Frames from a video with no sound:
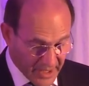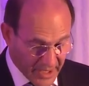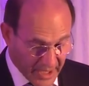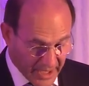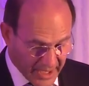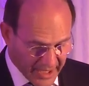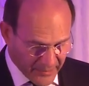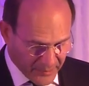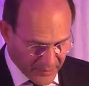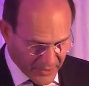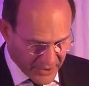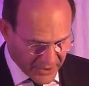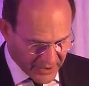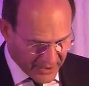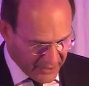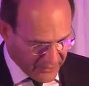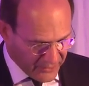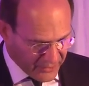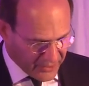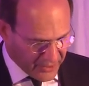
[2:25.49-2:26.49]
I personally
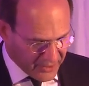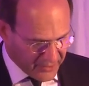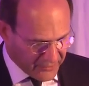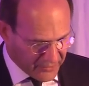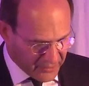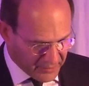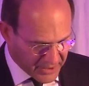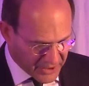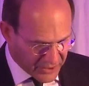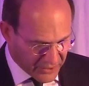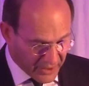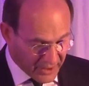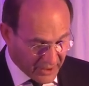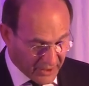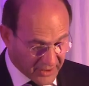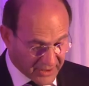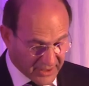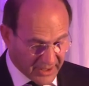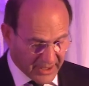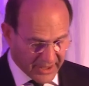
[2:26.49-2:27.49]
returned from Israel
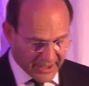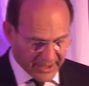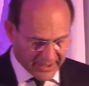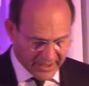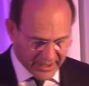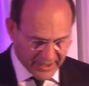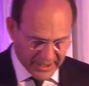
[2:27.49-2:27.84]
last night,